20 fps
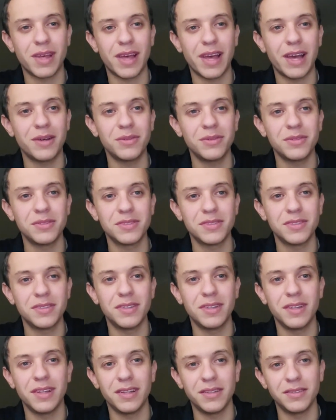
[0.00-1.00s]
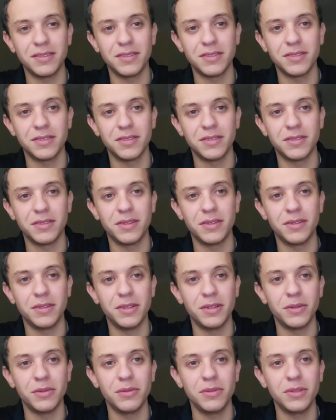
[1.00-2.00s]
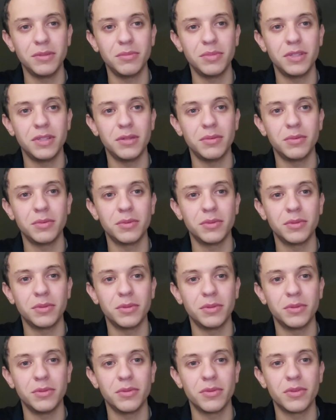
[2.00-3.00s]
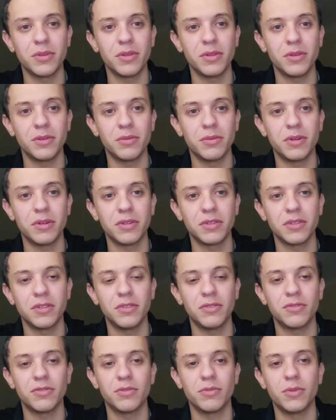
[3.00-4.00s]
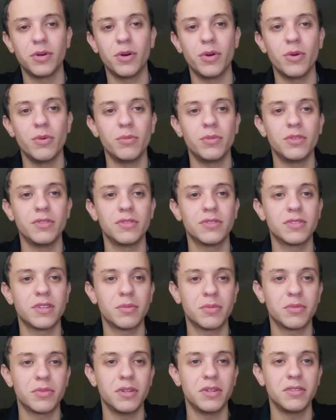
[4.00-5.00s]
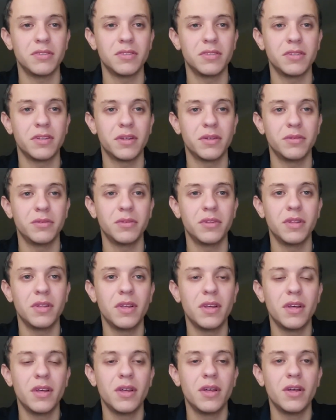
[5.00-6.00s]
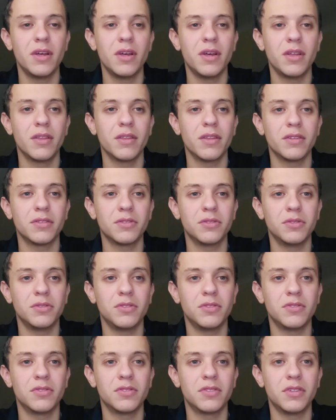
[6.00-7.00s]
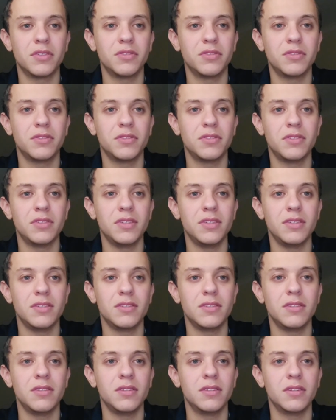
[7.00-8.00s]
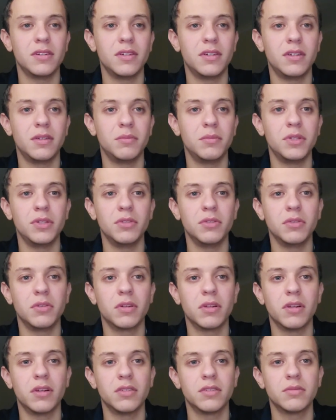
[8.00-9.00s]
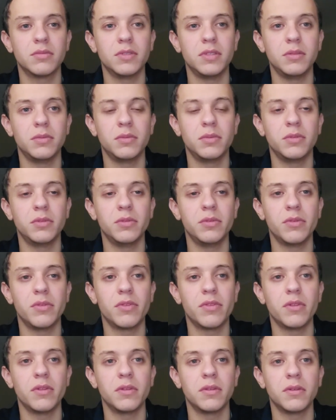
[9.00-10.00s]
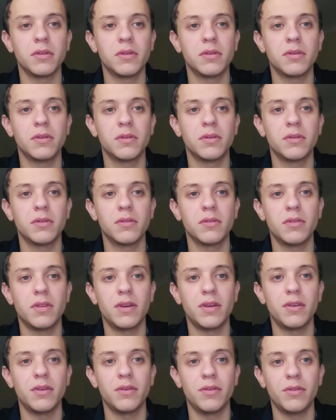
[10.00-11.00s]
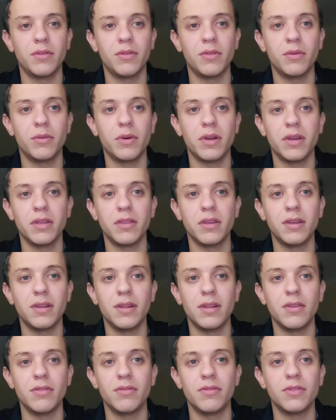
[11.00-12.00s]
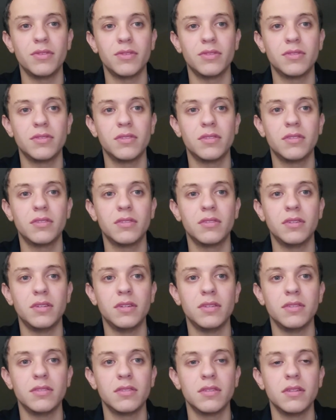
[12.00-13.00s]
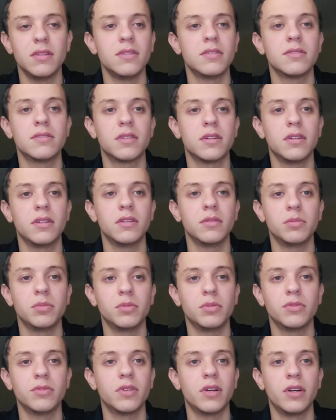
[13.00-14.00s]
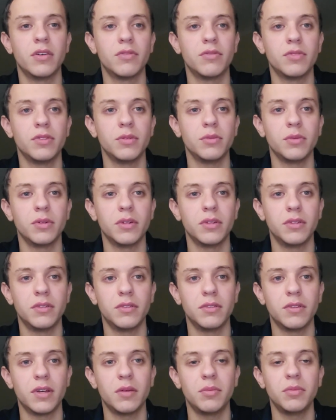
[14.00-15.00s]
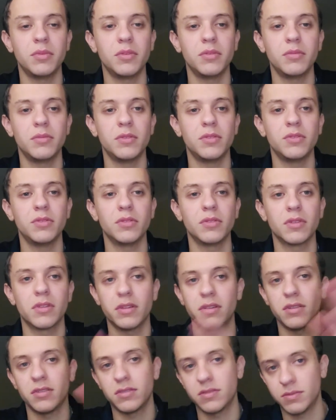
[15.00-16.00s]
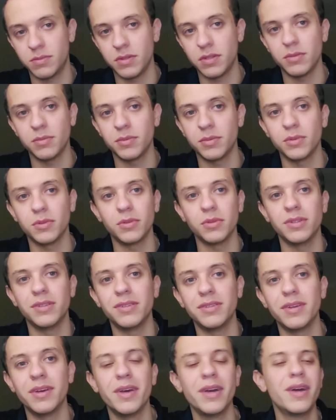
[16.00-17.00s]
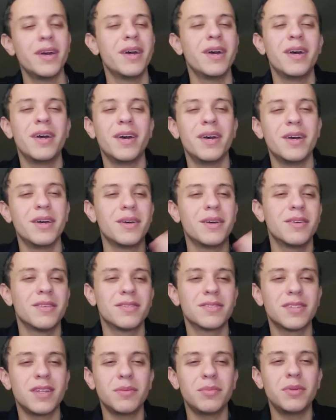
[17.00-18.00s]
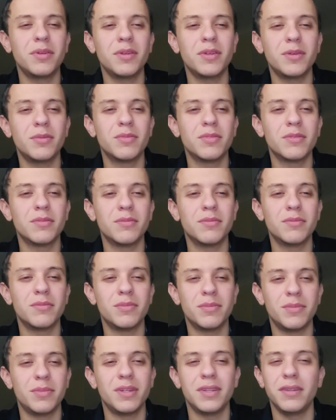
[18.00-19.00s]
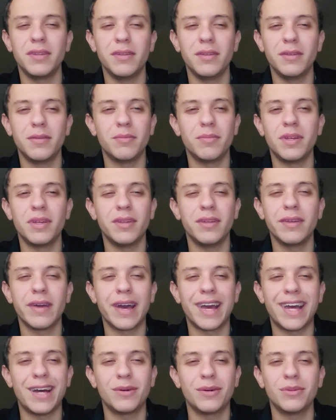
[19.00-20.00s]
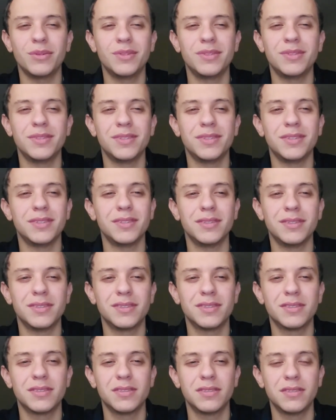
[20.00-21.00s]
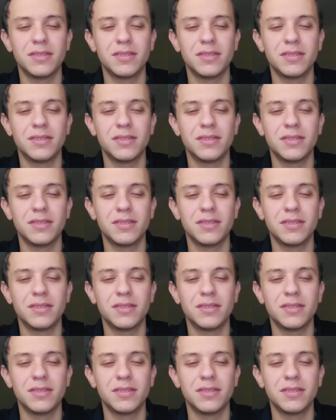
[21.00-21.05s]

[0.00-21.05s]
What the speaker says: house in London, and the only people who think working from home and separating out that sort of stuff is easy are middle class people who think that the way they live is easily attainable for everyone. Upper middle class people in suburbs and big houses.